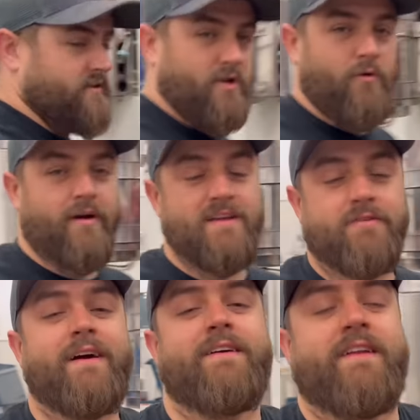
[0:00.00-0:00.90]
Well, guys, we
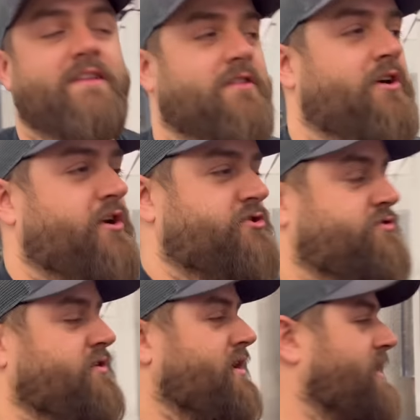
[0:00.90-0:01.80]
got done eating
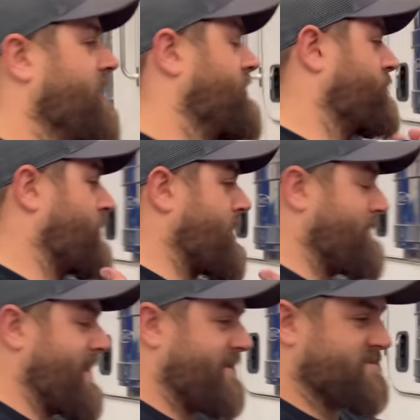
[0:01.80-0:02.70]
lunch. Uh, Rob
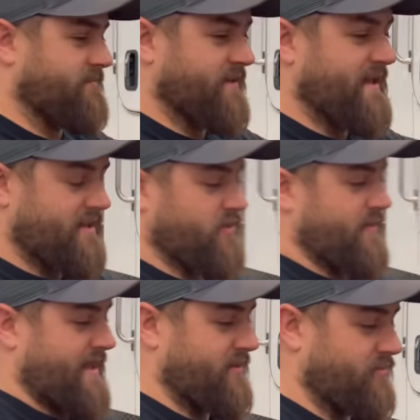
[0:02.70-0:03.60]
had something he had to go
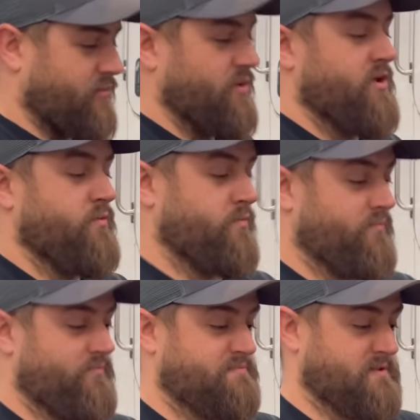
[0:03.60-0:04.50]
handle,
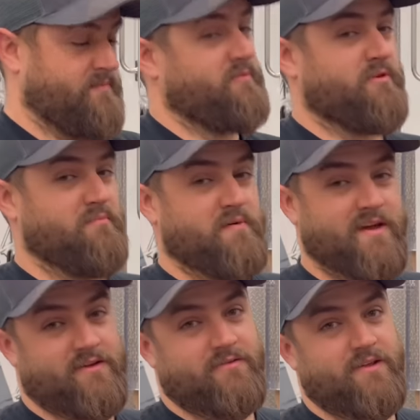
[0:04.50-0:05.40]
something really
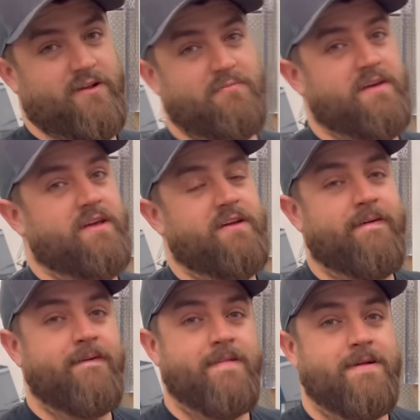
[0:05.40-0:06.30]
big, and it'll be
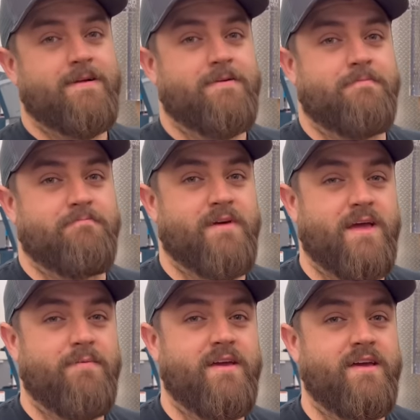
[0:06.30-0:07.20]

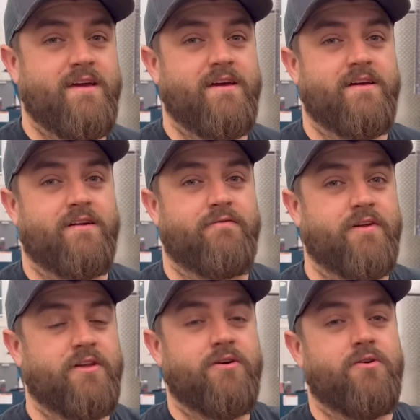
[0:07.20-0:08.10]
maybe in a
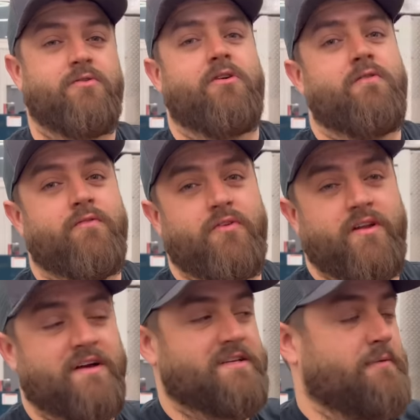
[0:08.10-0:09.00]
video over the
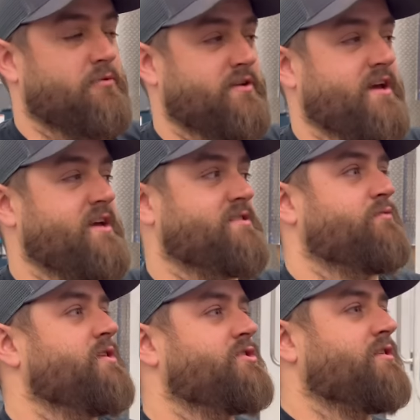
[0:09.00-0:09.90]
next couple days.
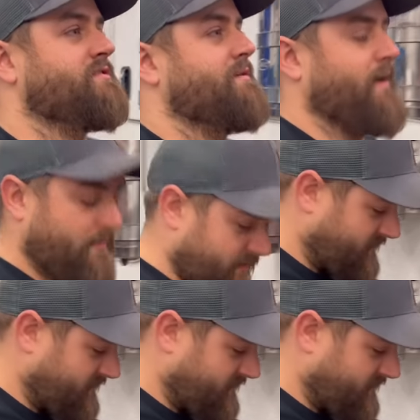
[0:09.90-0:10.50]
We shall see. It might be in this